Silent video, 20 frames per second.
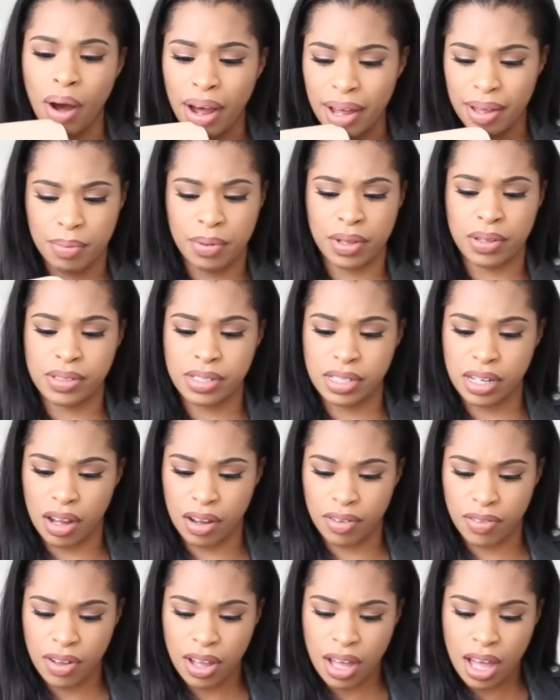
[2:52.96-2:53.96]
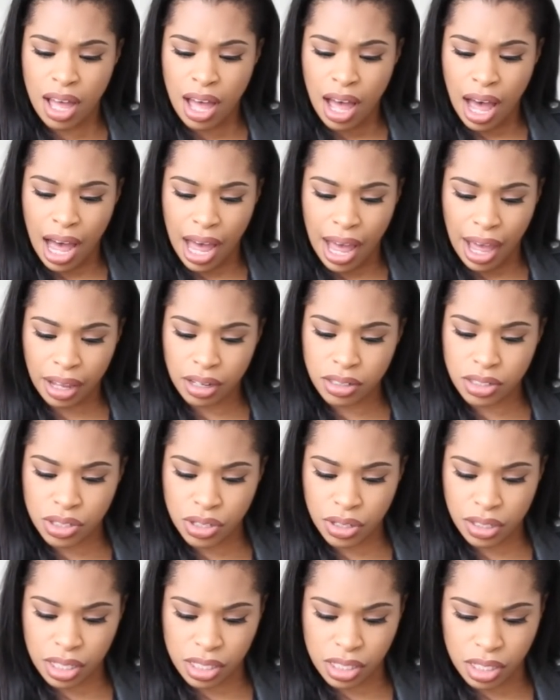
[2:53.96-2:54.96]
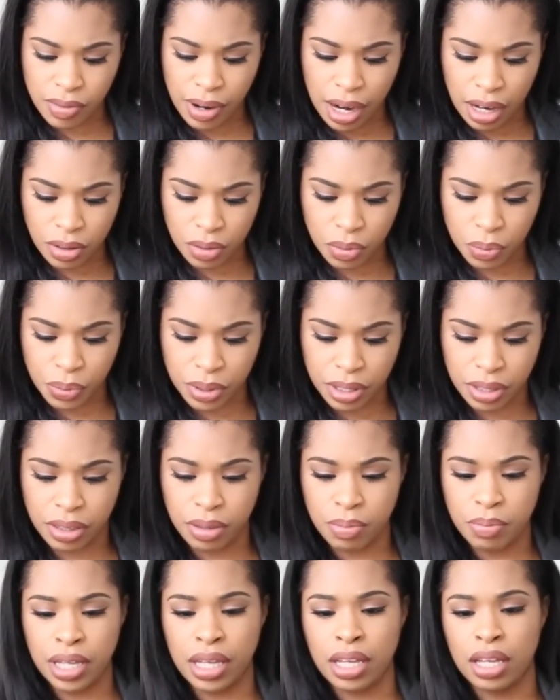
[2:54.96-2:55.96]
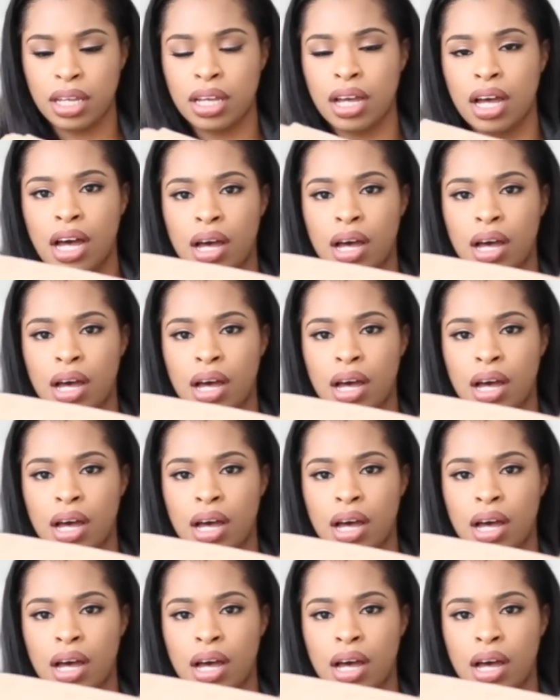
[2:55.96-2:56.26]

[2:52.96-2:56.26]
quite a bit of stuff. I took this around with me